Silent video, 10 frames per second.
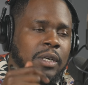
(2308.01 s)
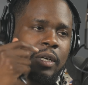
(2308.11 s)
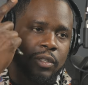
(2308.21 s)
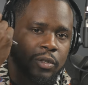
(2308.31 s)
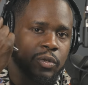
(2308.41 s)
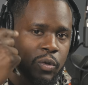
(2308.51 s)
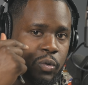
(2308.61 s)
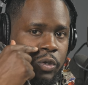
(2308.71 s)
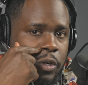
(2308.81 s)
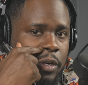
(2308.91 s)
until
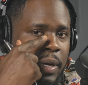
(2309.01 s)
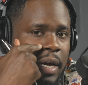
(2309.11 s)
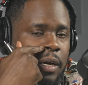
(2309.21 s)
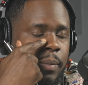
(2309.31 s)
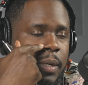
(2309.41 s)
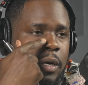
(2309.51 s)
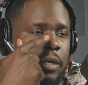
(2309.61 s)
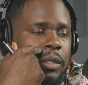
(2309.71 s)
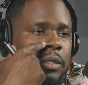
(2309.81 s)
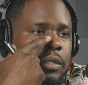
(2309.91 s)
school started back up in
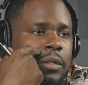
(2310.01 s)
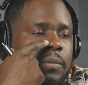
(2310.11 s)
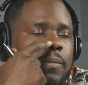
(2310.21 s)
August.